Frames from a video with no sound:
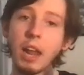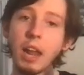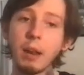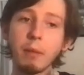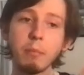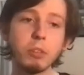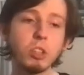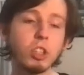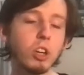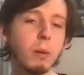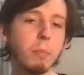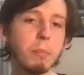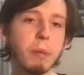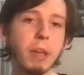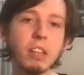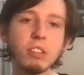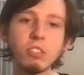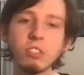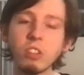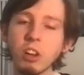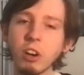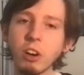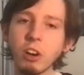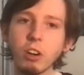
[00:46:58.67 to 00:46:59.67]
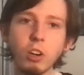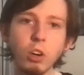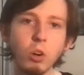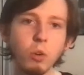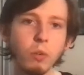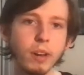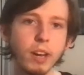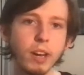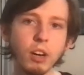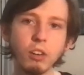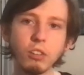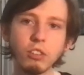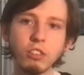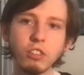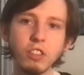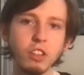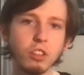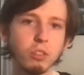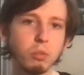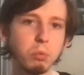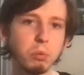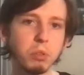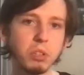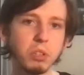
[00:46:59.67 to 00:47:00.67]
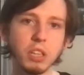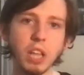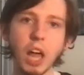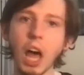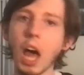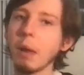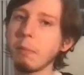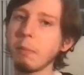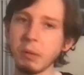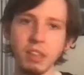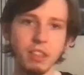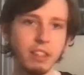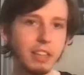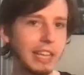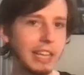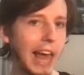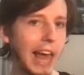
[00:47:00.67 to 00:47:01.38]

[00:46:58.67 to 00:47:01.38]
And I'm sure based on our careers, this will not be the